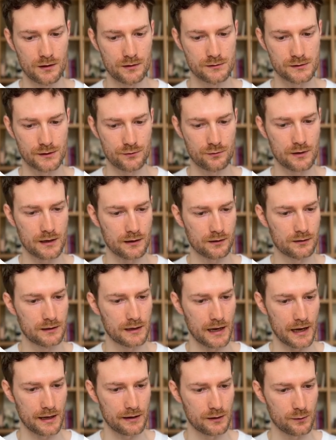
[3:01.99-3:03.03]
So you can
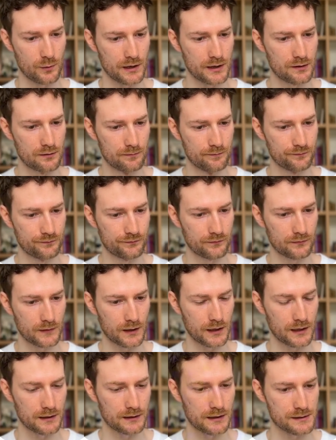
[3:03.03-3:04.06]
click anywhere,
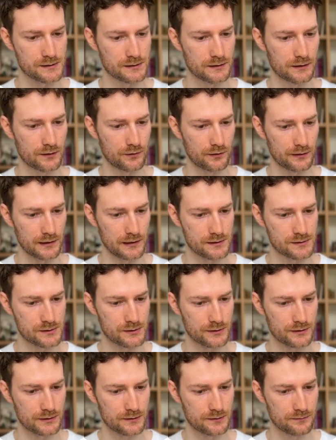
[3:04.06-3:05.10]
and let's click on
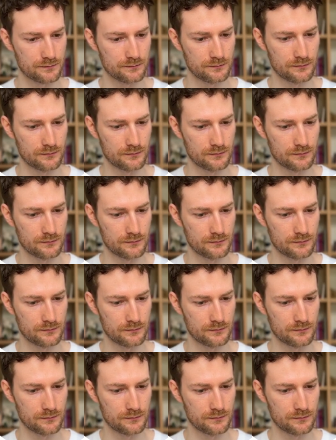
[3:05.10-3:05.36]
insert,